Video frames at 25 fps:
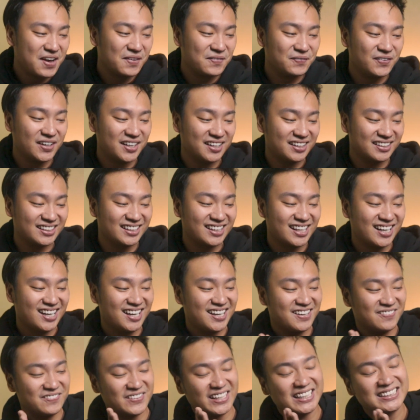but
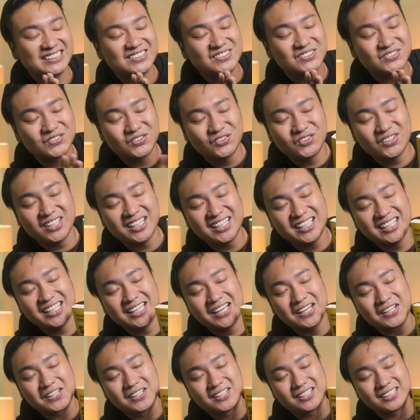um, it's really
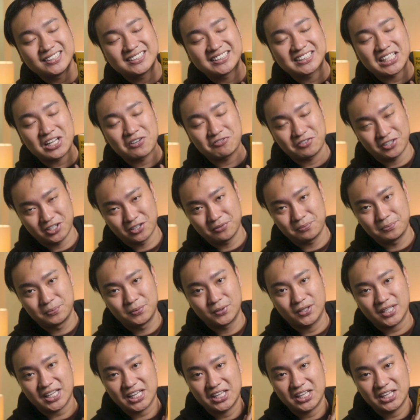a good self-help book